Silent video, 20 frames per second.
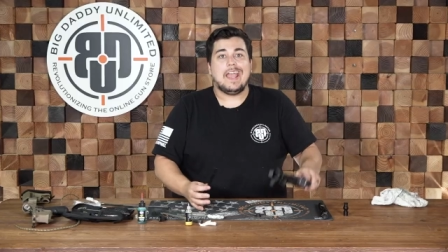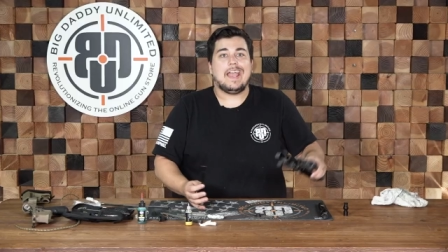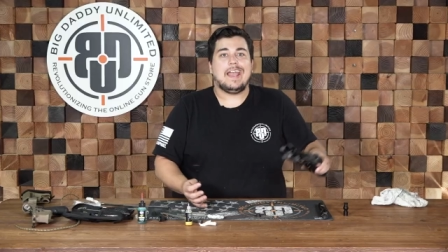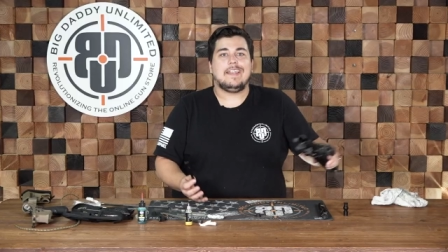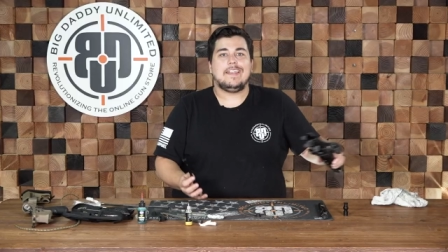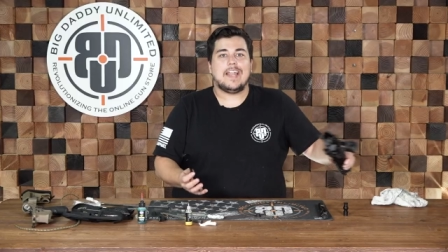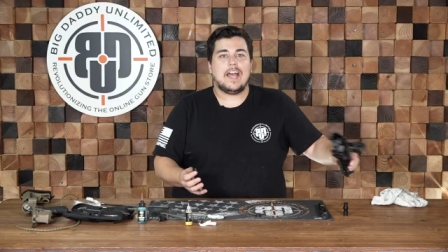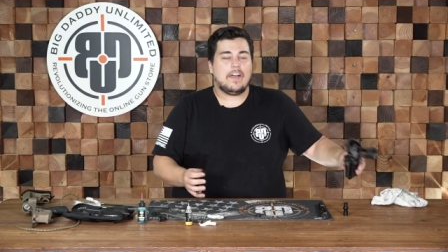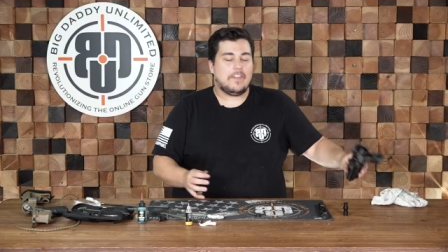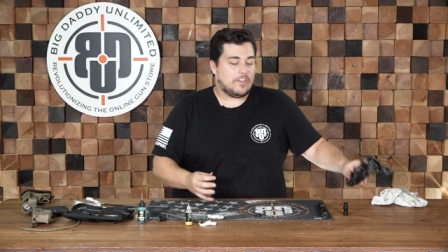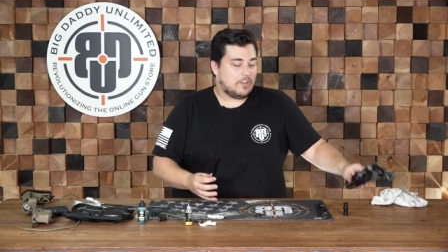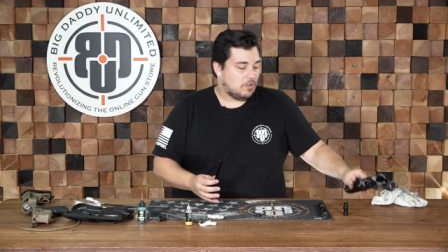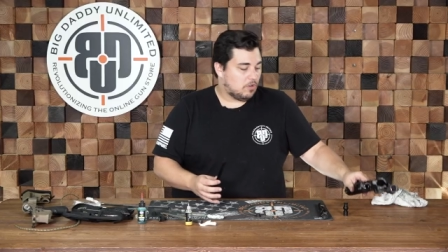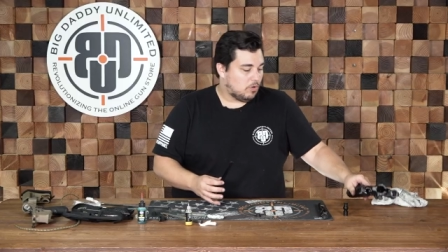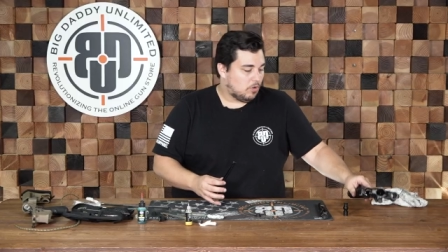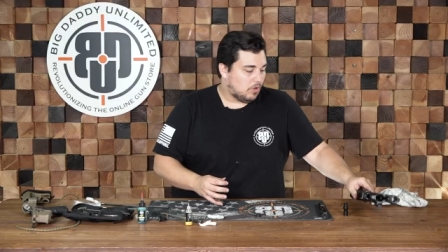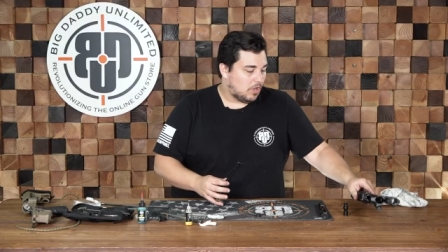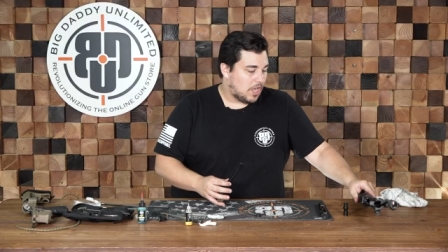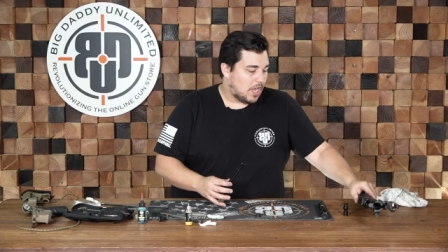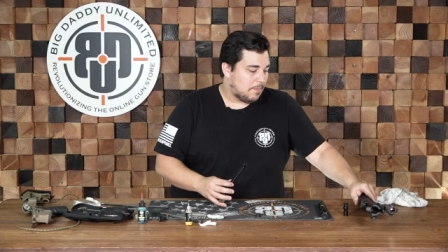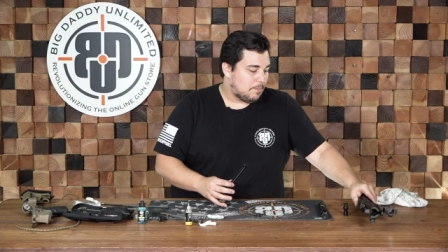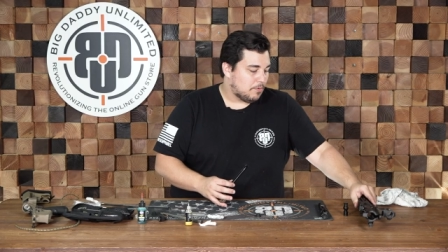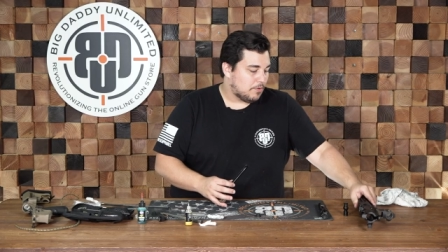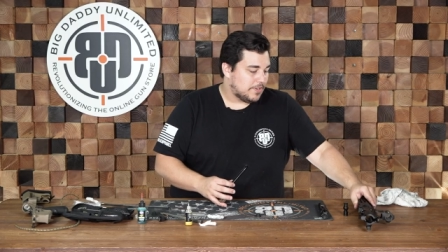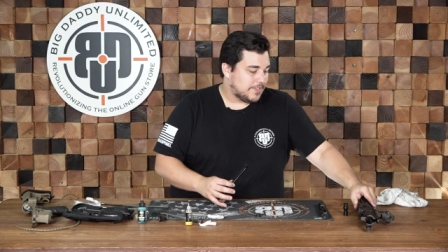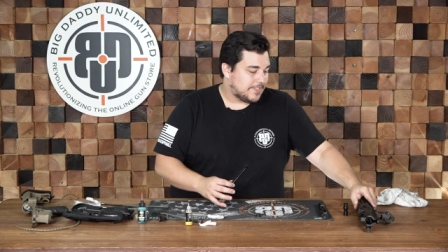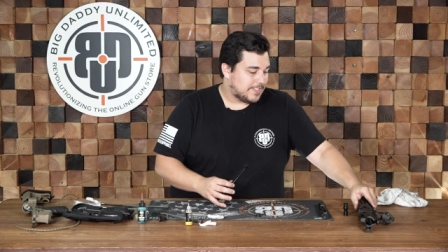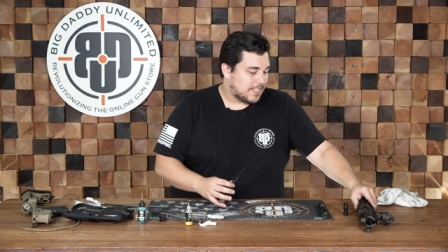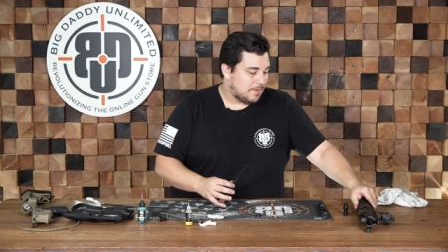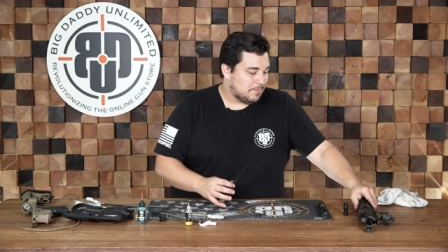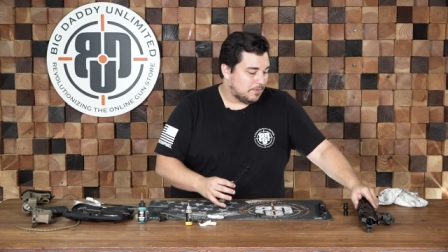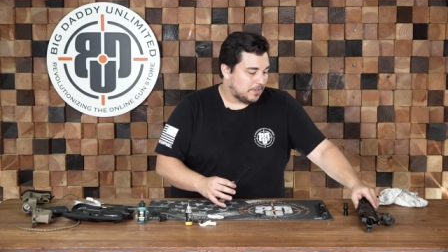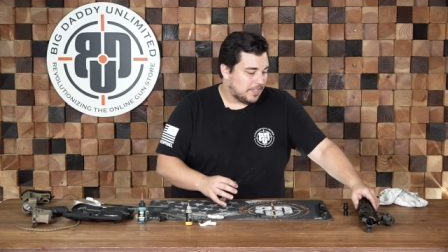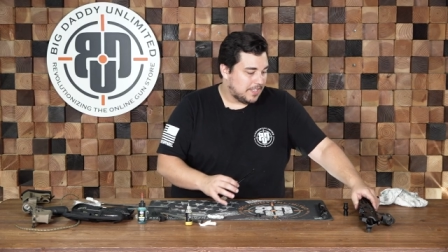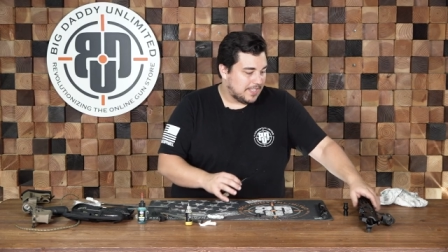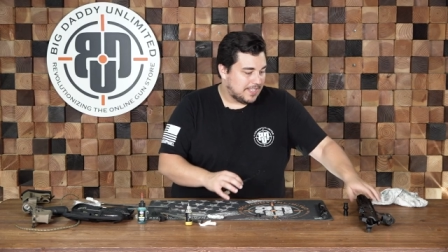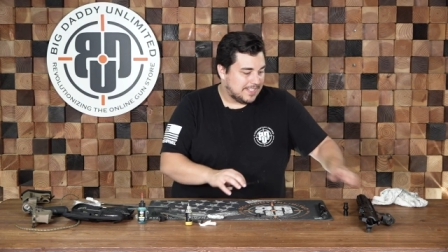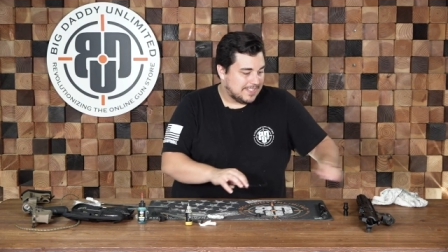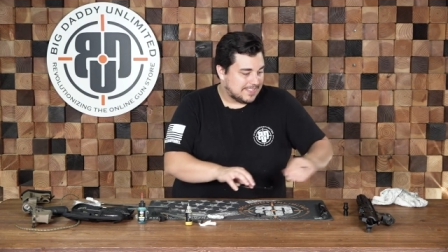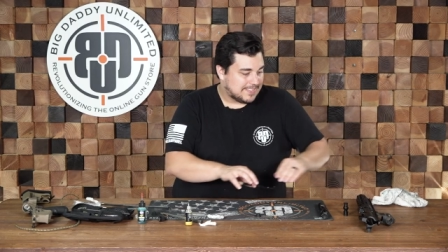and now that your whole upper assembly
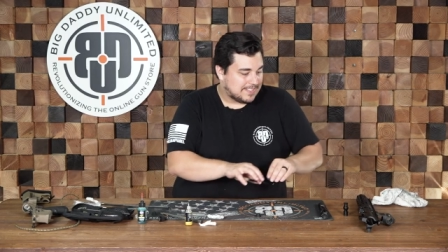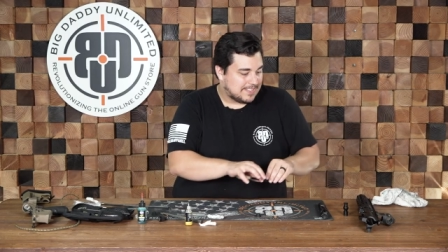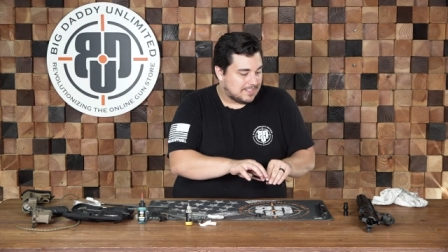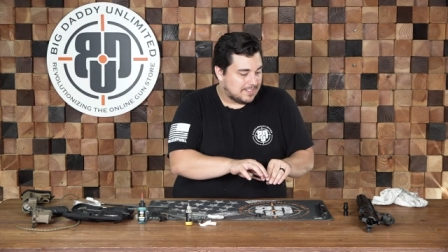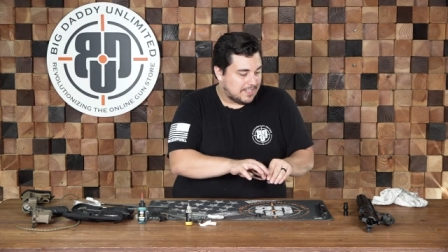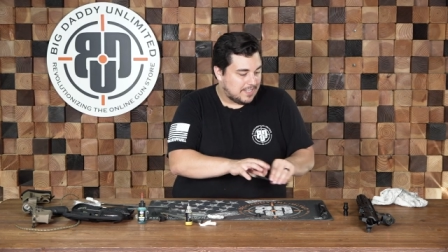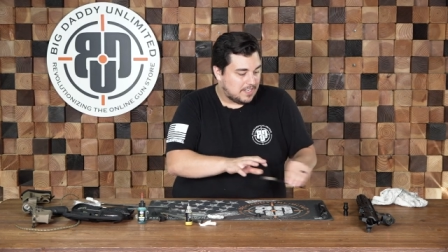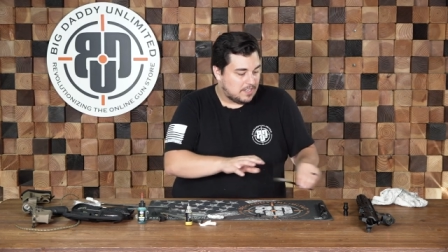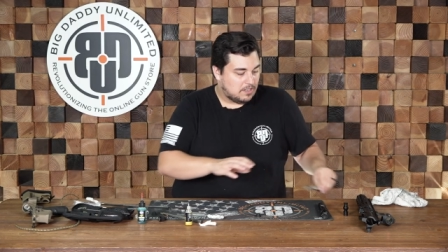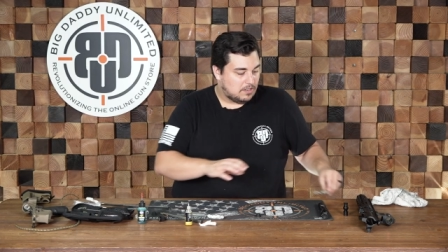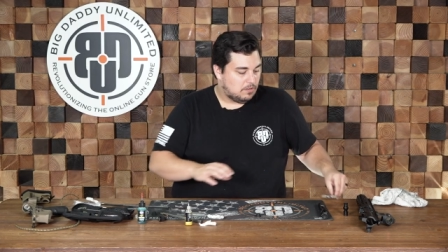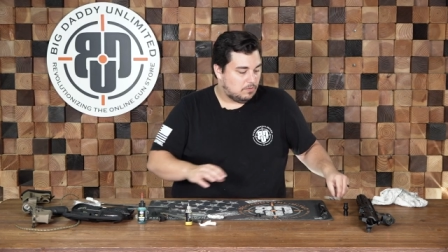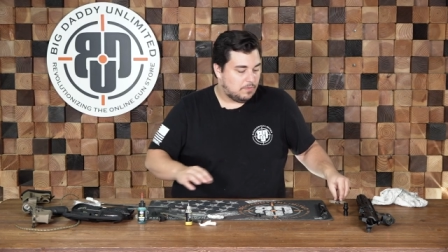is clean,